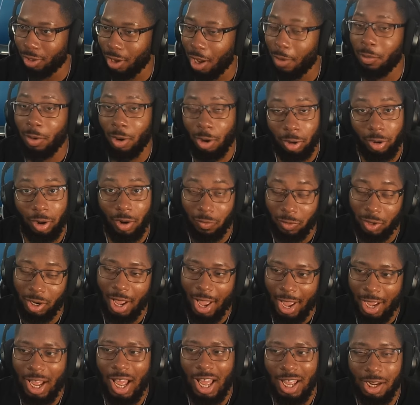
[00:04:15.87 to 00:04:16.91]
I'm hungry. Well, I,
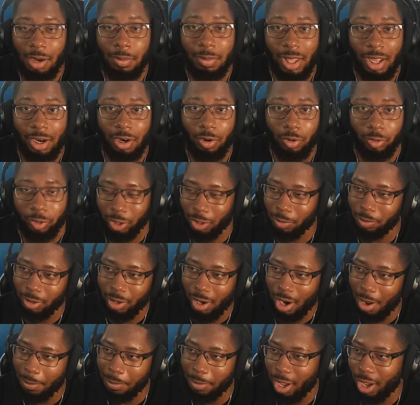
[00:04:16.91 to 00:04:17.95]
I am that hungry, but
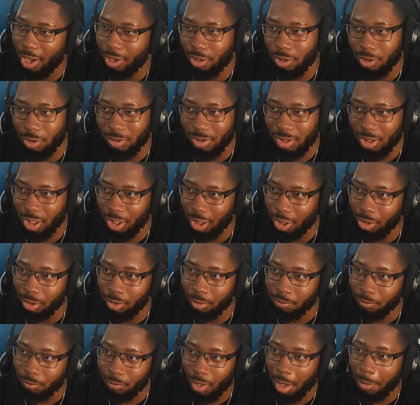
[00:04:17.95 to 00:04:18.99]
I'm not. You know what I'm saying?
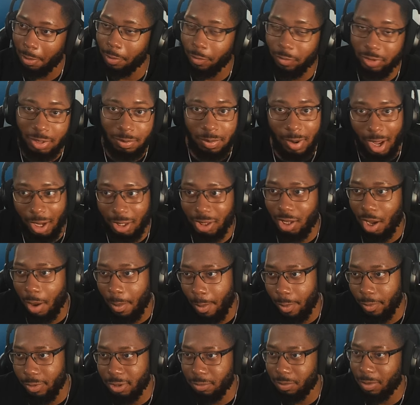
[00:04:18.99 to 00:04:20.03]
I'm a respect. I'm a
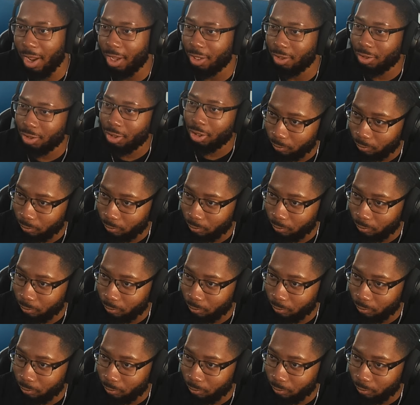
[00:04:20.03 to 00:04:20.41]
respect.